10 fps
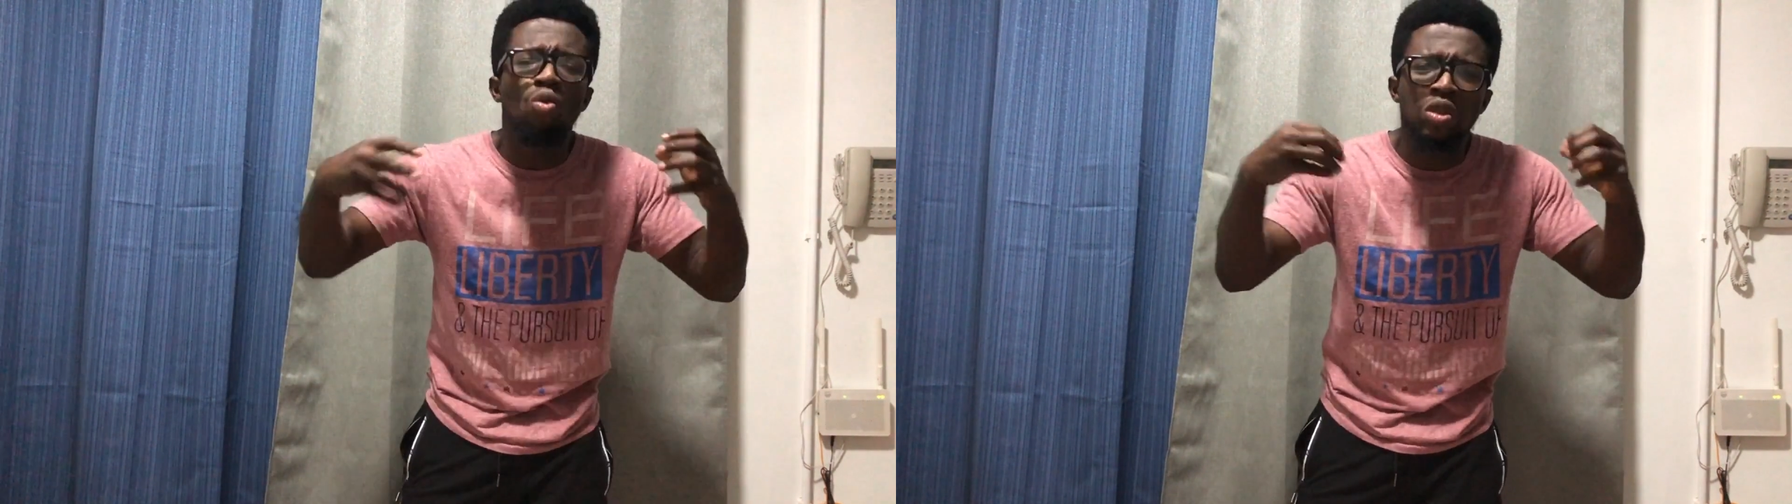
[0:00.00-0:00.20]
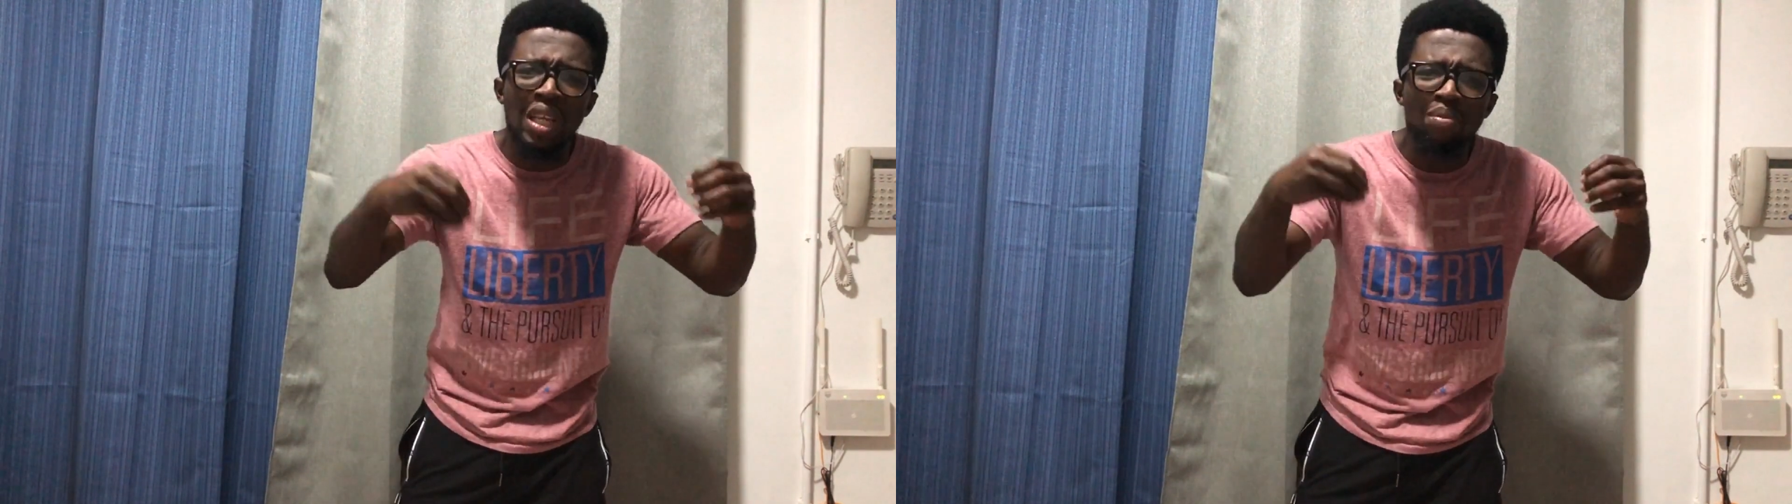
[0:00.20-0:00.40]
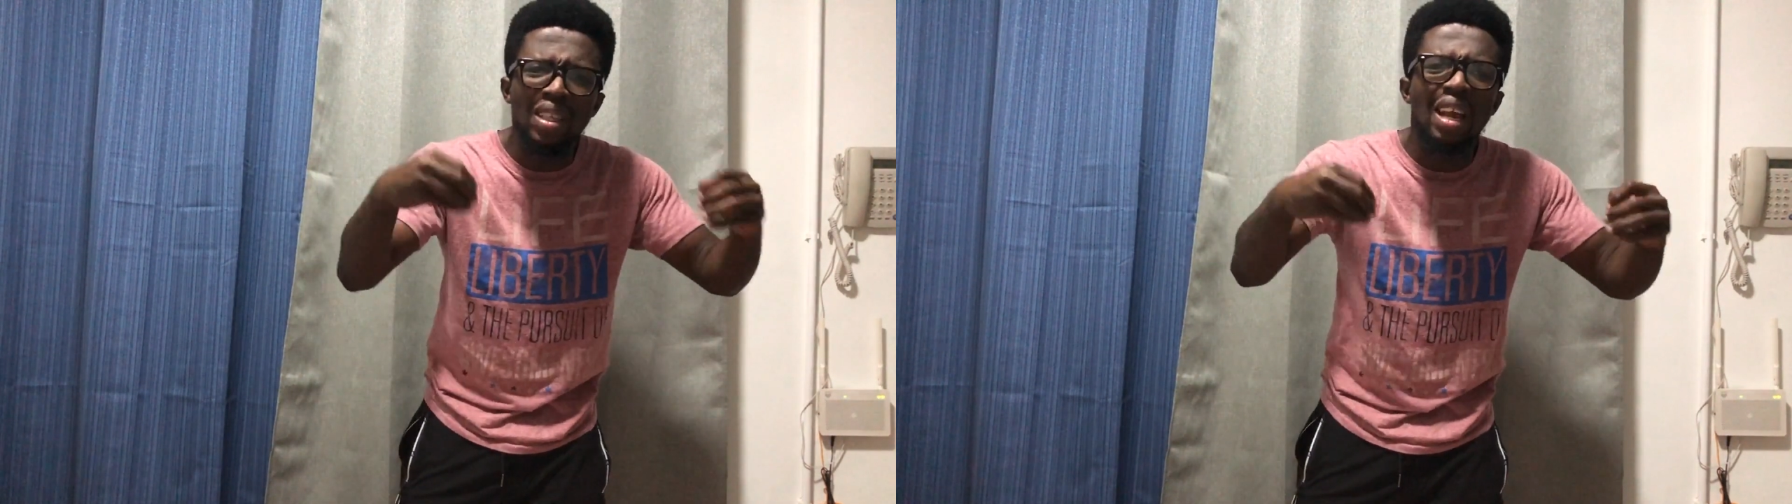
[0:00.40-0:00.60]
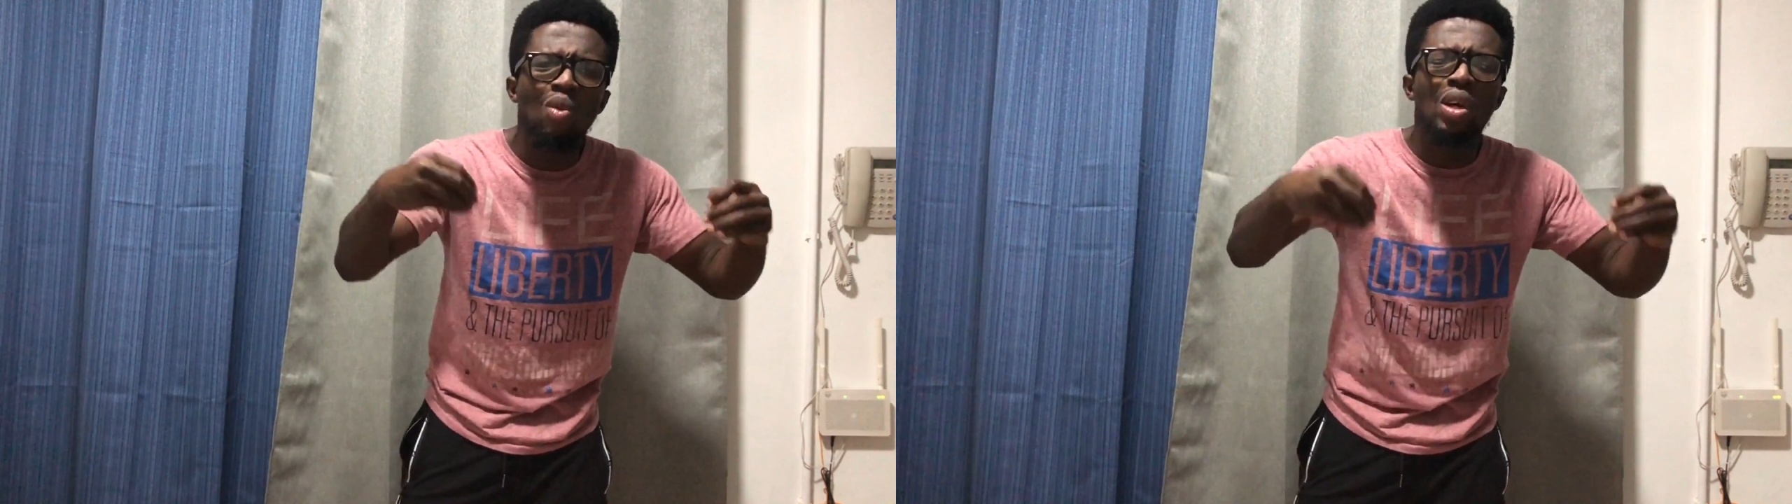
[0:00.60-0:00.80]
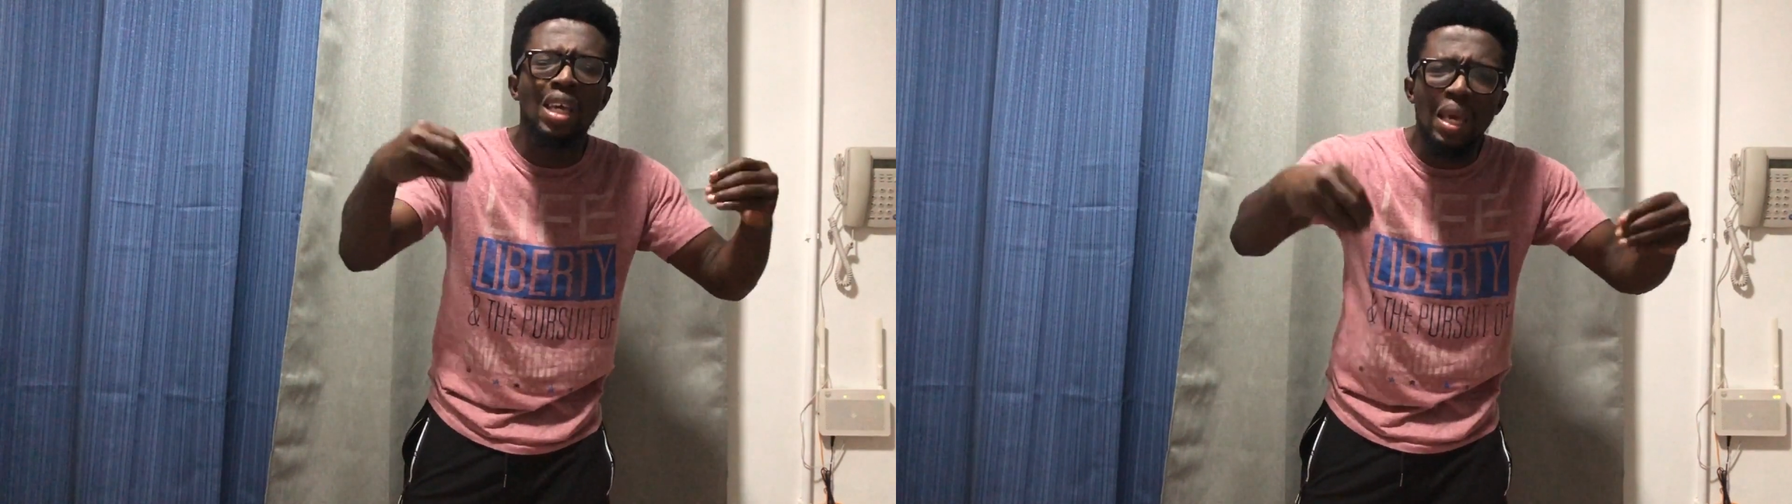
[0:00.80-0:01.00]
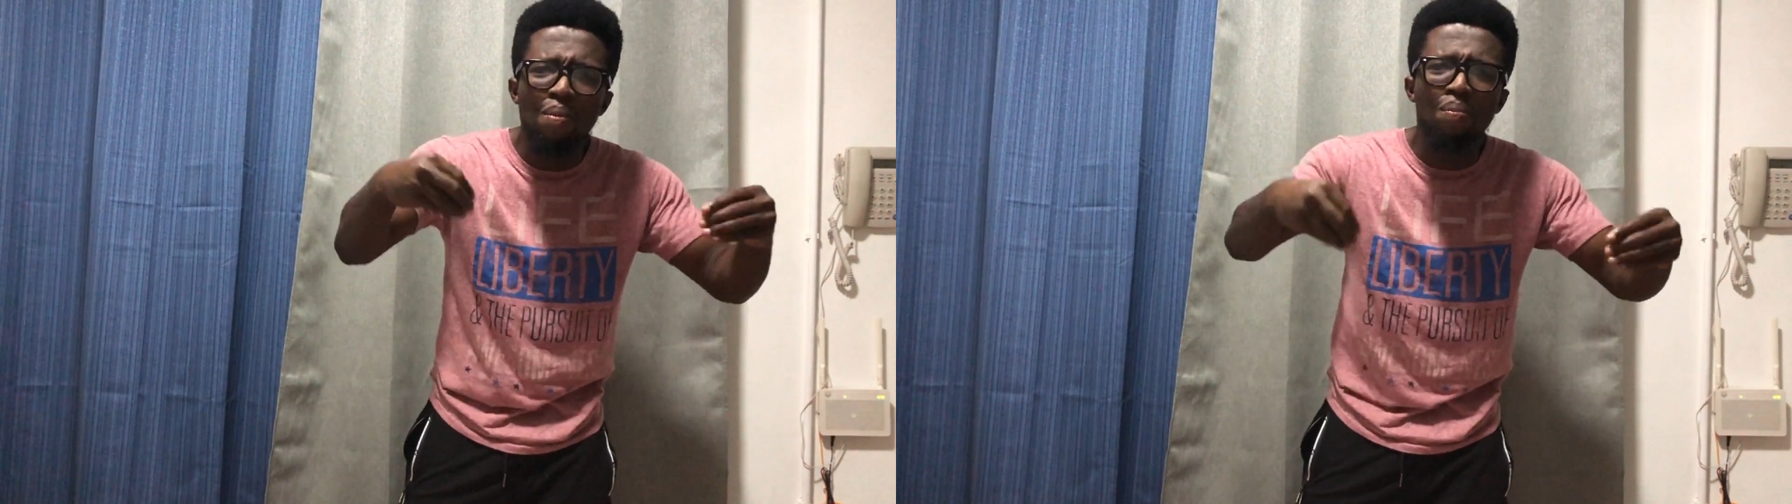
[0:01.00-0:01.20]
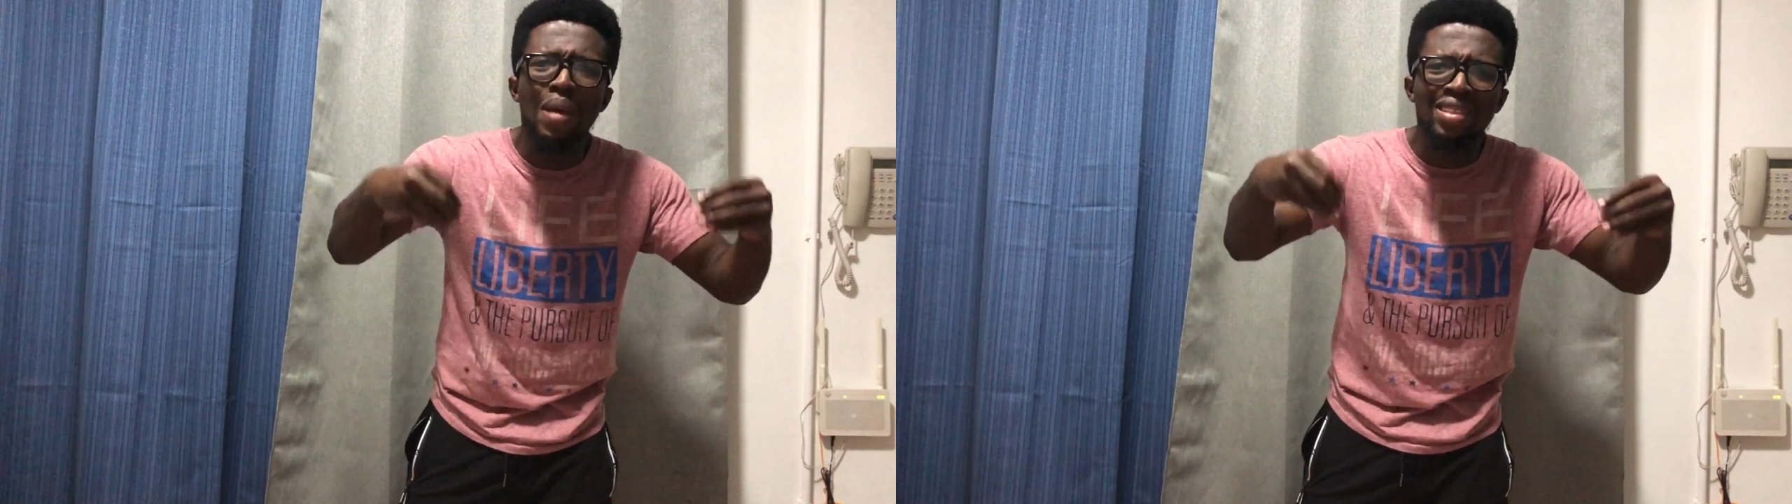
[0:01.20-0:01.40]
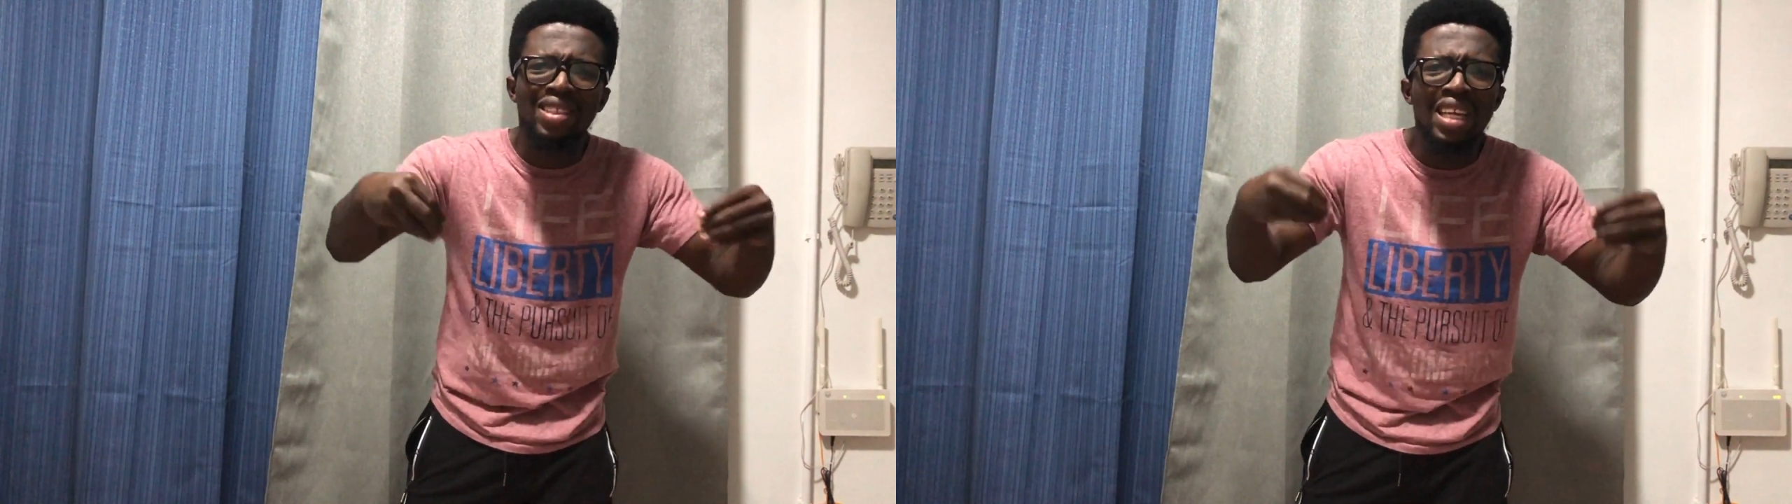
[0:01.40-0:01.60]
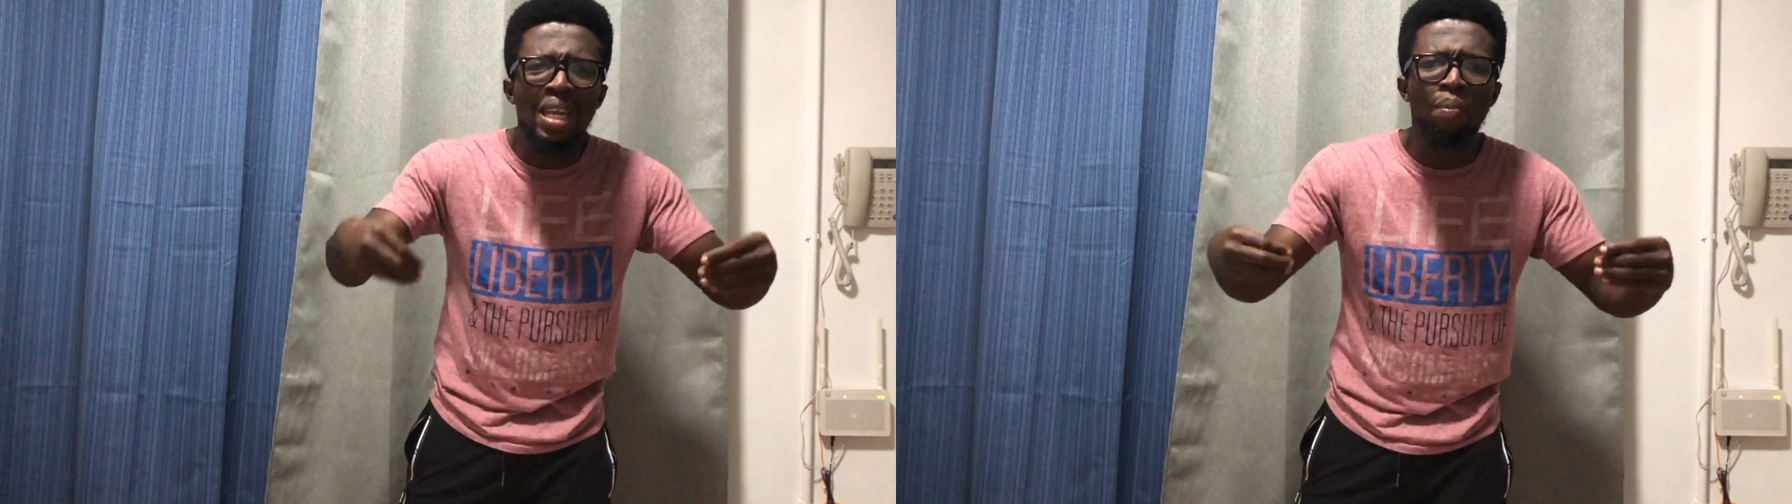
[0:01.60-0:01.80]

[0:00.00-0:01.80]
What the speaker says: Something that will maintain